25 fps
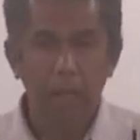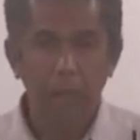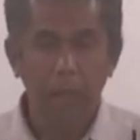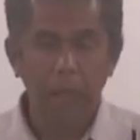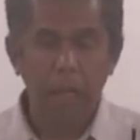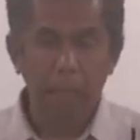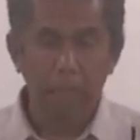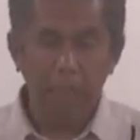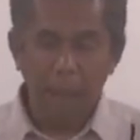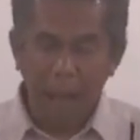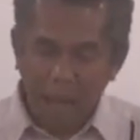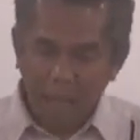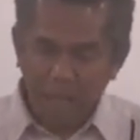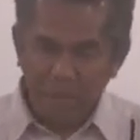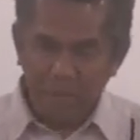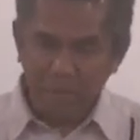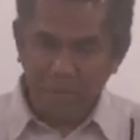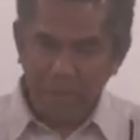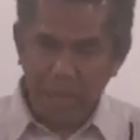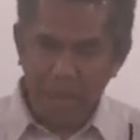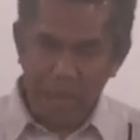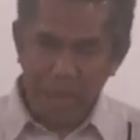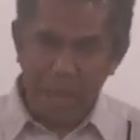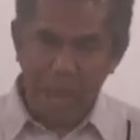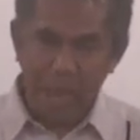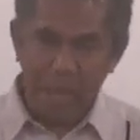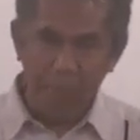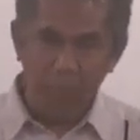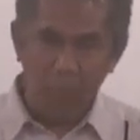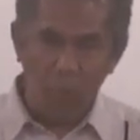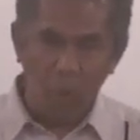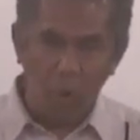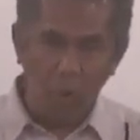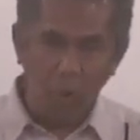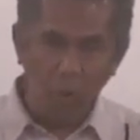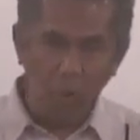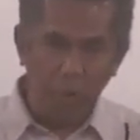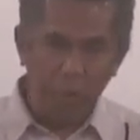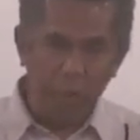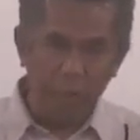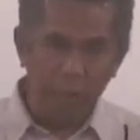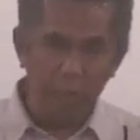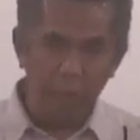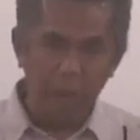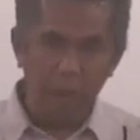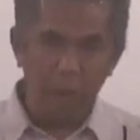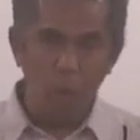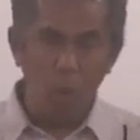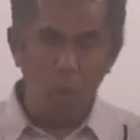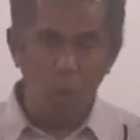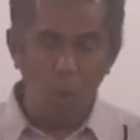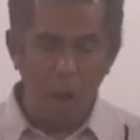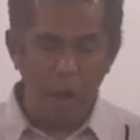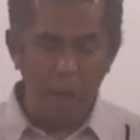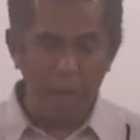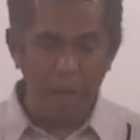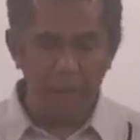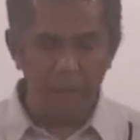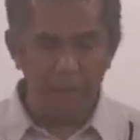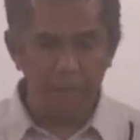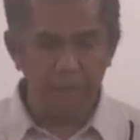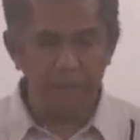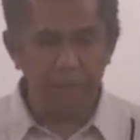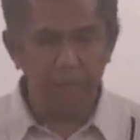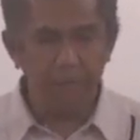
if I say I'm honoring my wife,